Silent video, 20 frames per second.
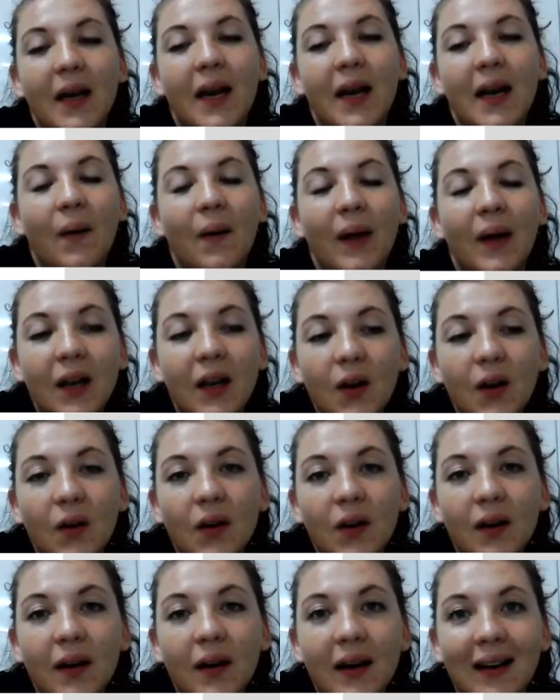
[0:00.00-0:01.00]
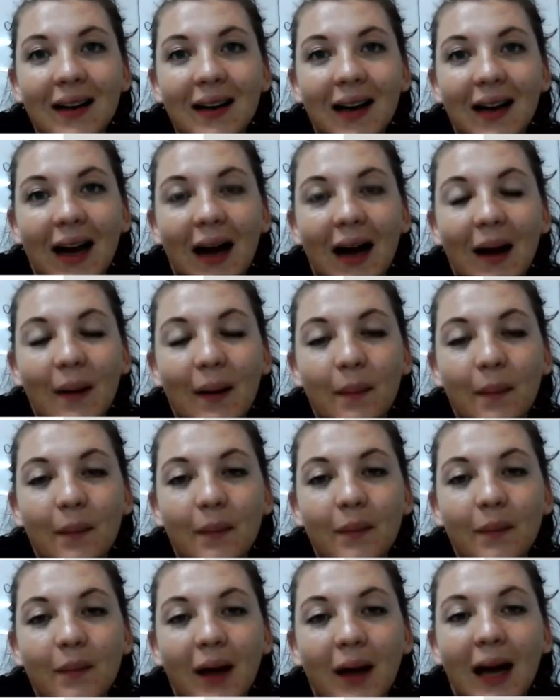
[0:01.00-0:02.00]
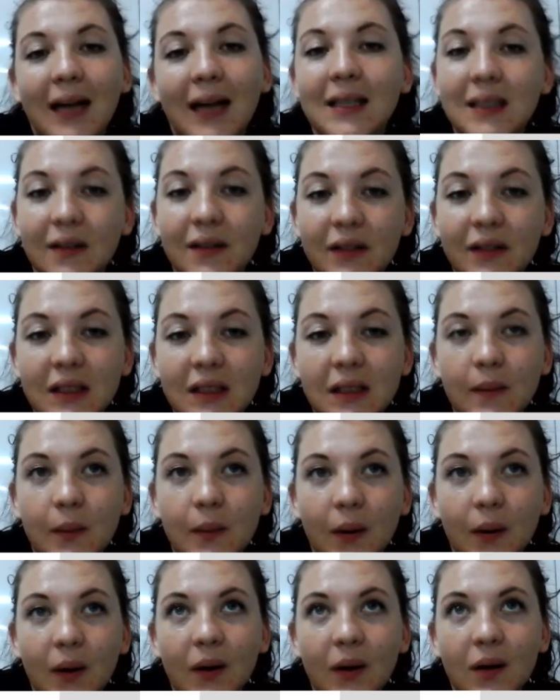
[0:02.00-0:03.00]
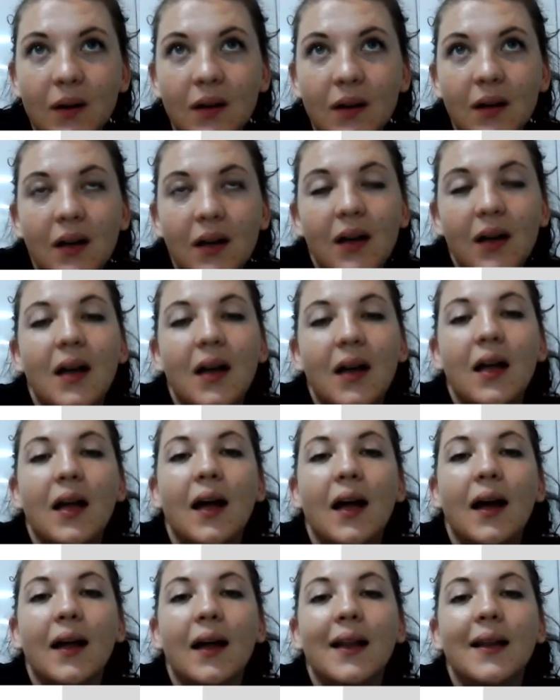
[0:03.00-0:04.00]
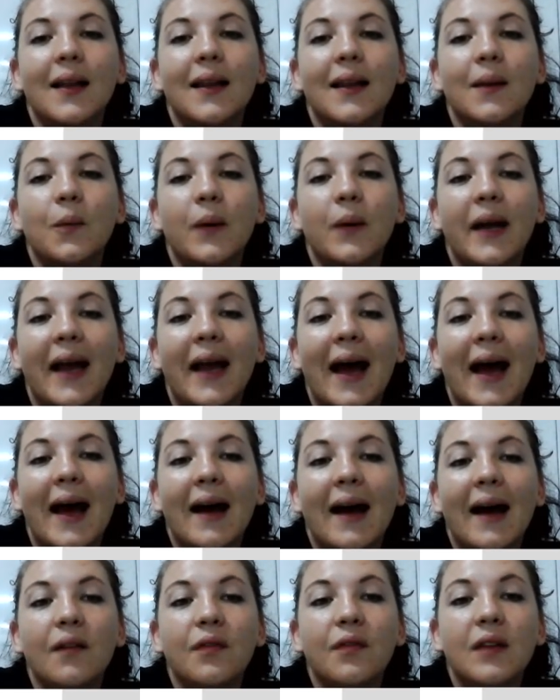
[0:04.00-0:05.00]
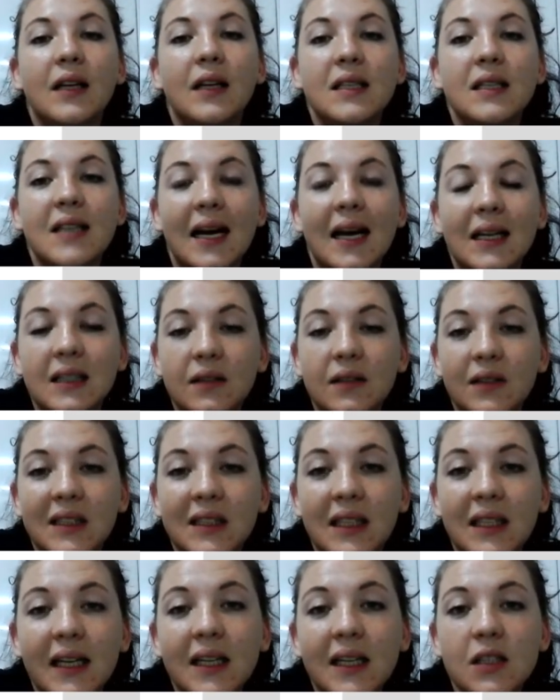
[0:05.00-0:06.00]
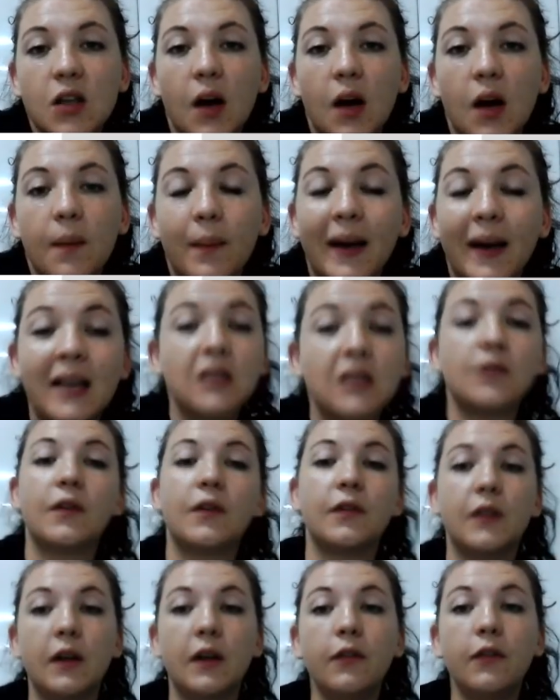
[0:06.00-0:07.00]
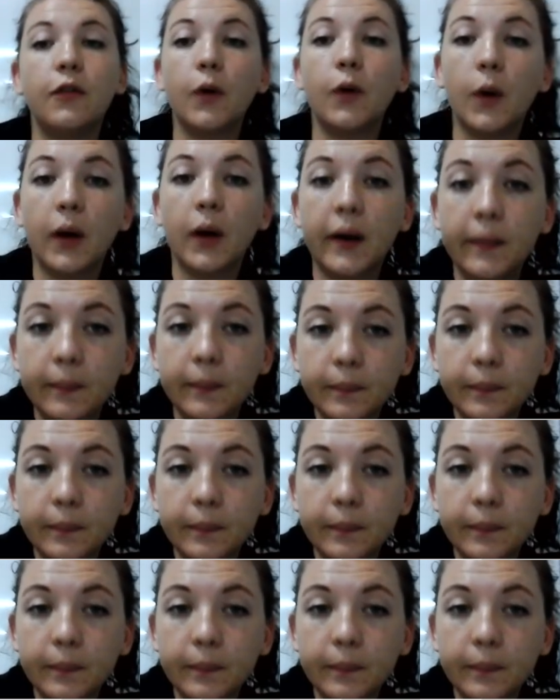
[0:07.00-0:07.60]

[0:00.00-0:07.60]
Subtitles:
Now, in your activity book, we have this activity is on page 54.